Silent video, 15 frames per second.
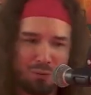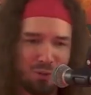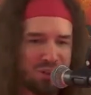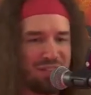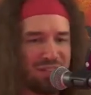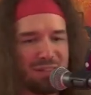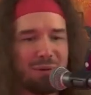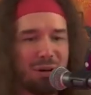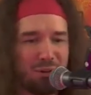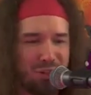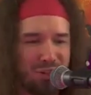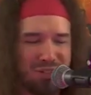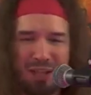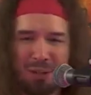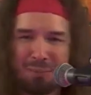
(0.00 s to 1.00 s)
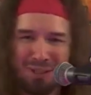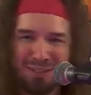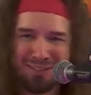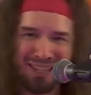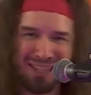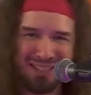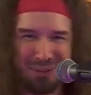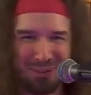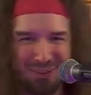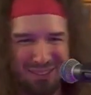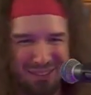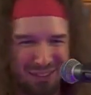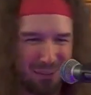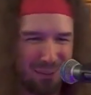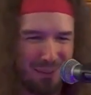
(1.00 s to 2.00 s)
just about reached 10 minutes actually with
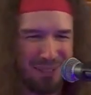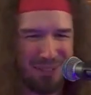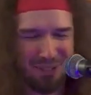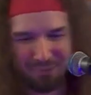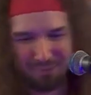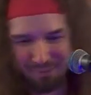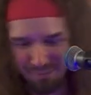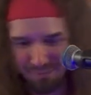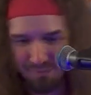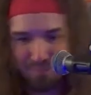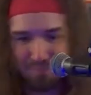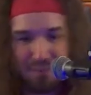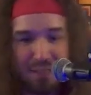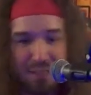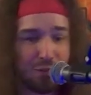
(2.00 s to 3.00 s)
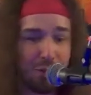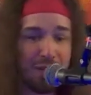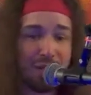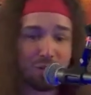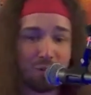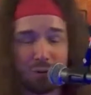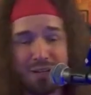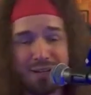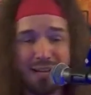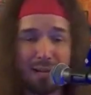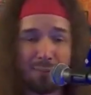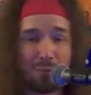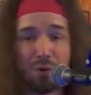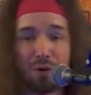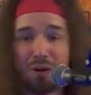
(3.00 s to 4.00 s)
this explanation. So yeah, to
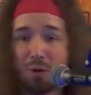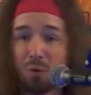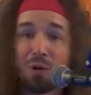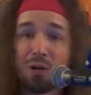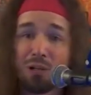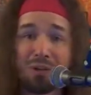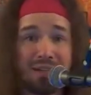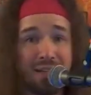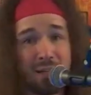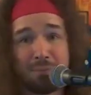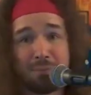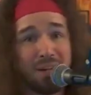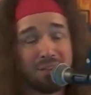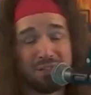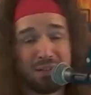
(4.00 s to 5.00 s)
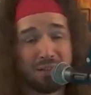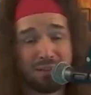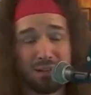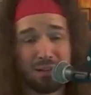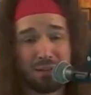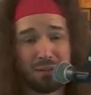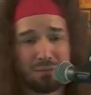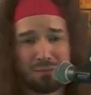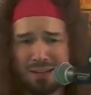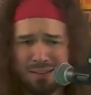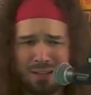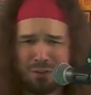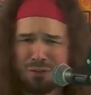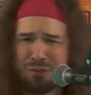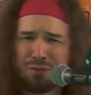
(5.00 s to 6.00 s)
recap, we were looking at basically, I
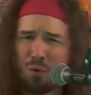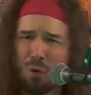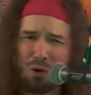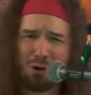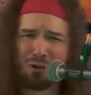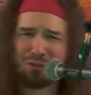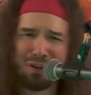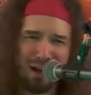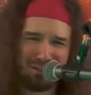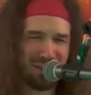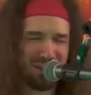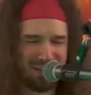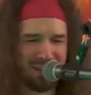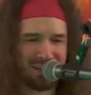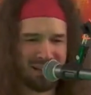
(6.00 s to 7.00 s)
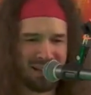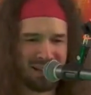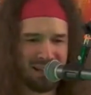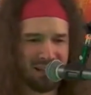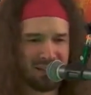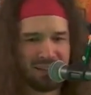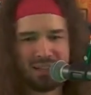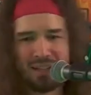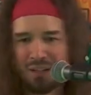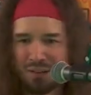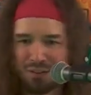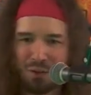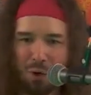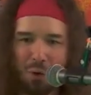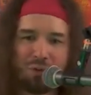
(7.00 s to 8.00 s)
think, 4 or 5 distinct techniques.
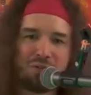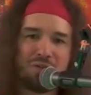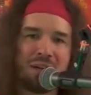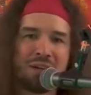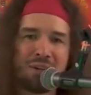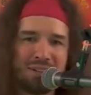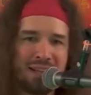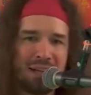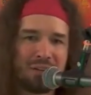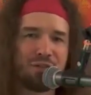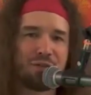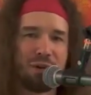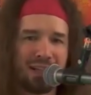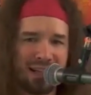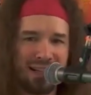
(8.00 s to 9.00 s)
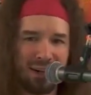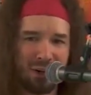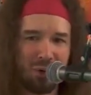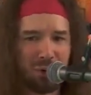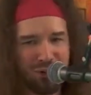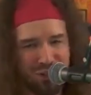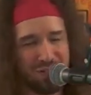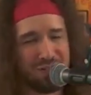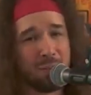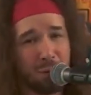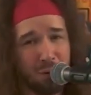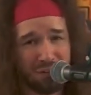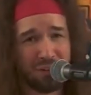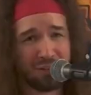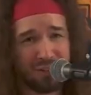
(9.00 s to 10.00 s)
So, finger dance for legato, which is the
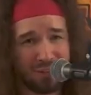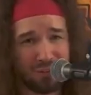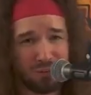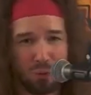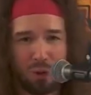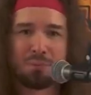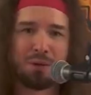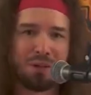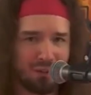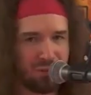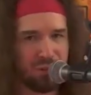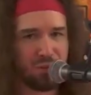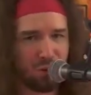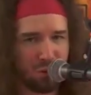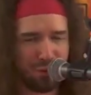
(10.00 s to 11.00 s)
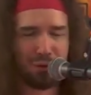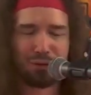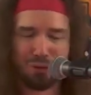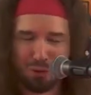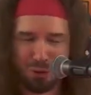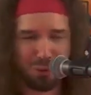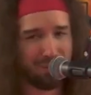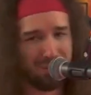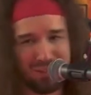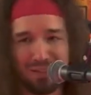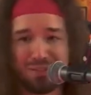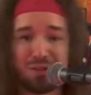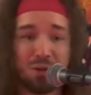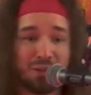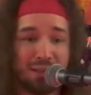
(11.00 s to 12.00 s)
most advanced one, but if it's useful to you,
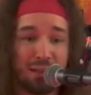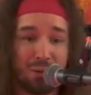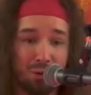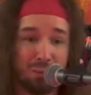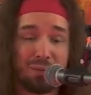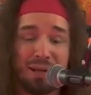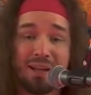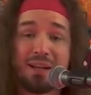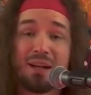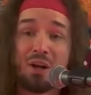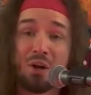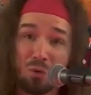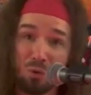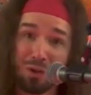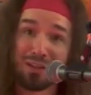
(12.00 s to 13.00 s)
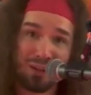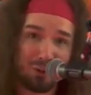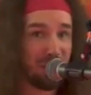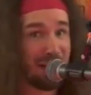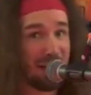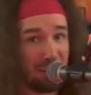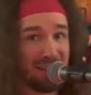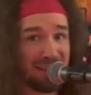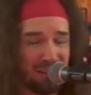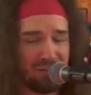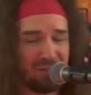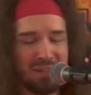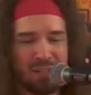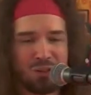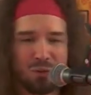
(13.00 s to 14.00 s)
it certainly will be really, really quite
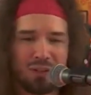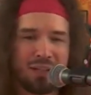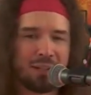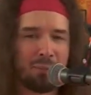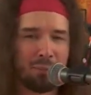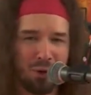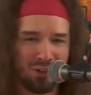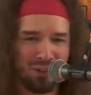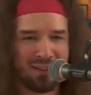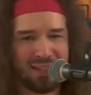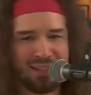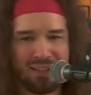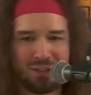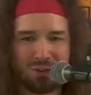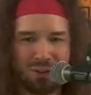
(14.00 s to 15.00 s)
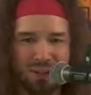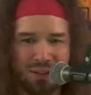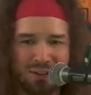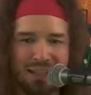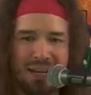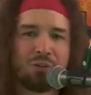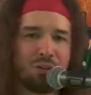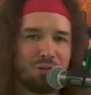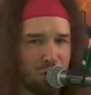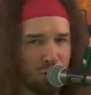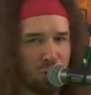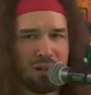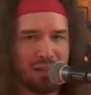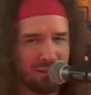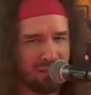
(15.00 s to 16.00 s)
convenient, really an important technique to nail down if you
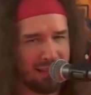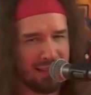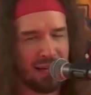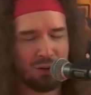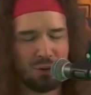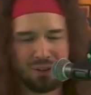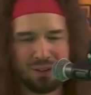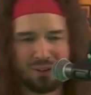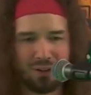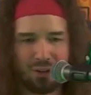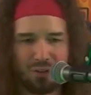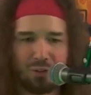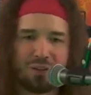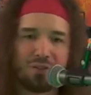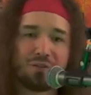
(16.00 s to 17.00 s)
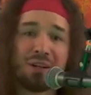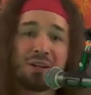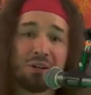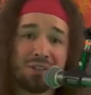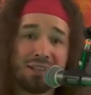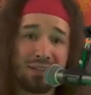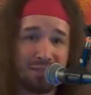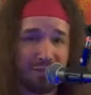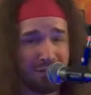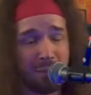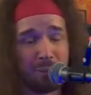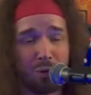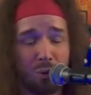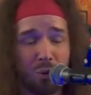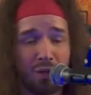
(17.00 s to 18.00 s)
do a lot of legato on guitar. So this finger dance is
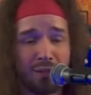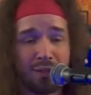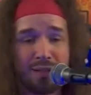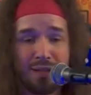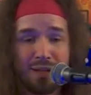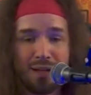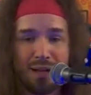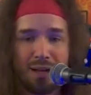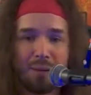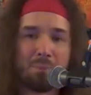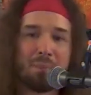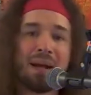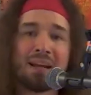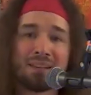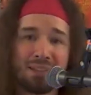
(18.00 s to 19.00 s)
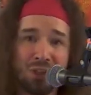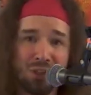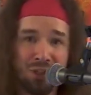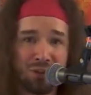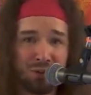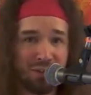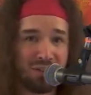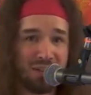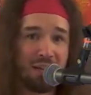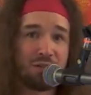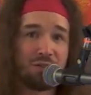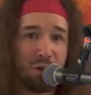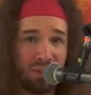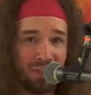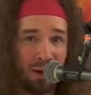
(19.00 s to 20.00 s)
number 1. Paying attention to the side
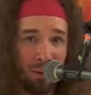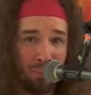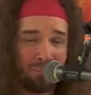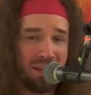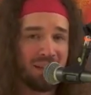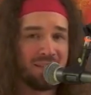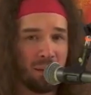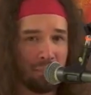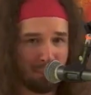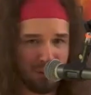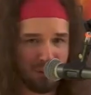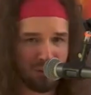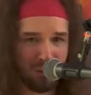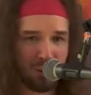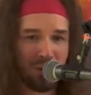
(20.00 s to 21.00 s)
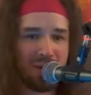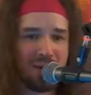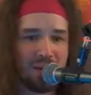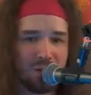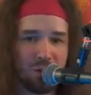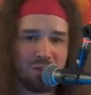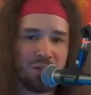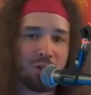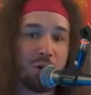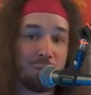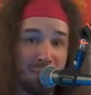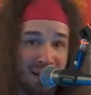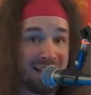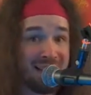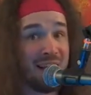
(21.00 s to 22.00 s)
of your thumb is number 2. Using your
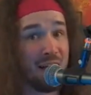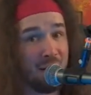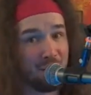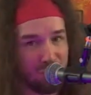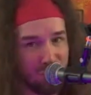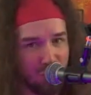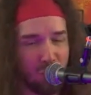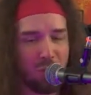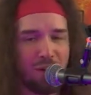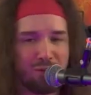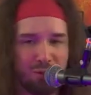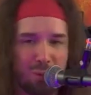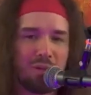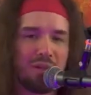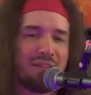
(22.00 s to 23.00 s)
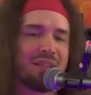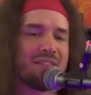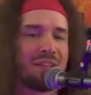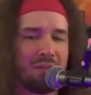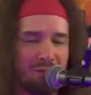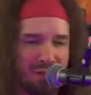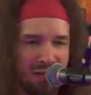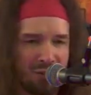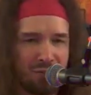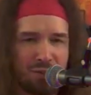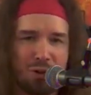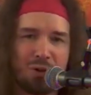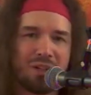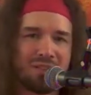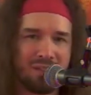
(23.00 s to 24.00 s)
pinky if you believe that's convenient
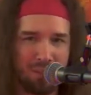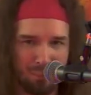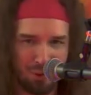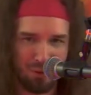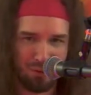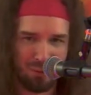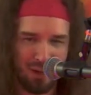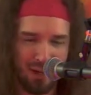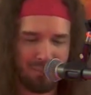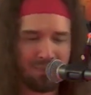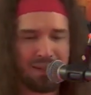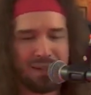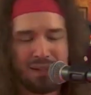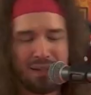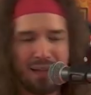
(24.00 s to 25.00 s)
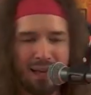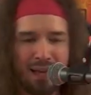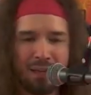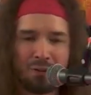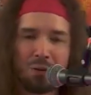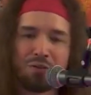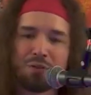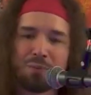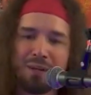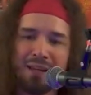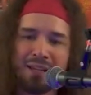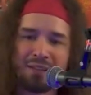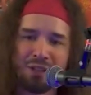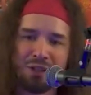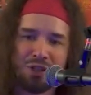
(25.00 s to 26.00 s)
for you, that's number 3. And also
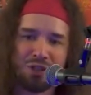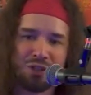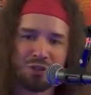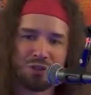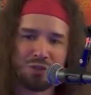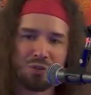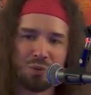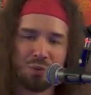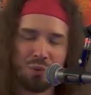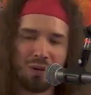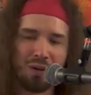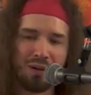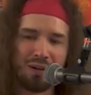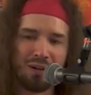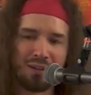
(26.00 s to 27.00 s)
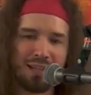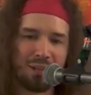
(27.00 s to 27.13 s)
paying attention to